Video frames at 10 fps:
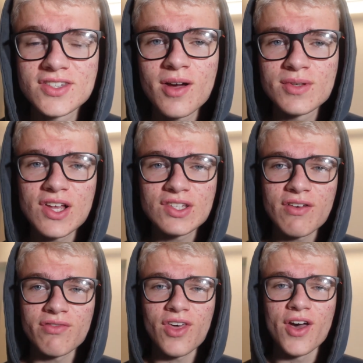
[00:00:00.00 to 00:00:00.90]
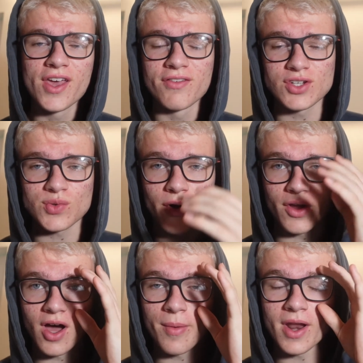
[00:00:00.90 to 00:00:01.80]
the time is now 7.30, I've just
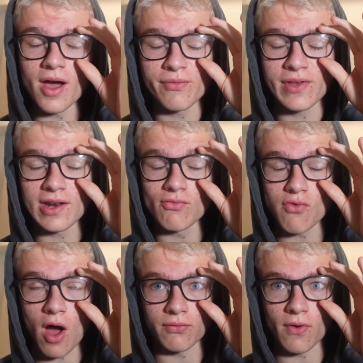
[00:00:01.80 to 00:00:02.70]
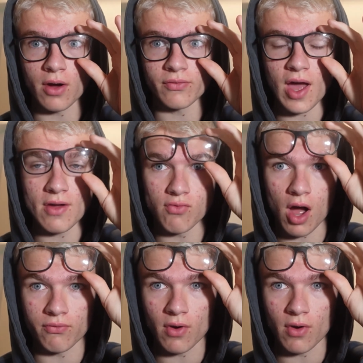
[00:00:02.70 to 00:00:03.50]
woken up and I'm feeling rough, rough, like rough,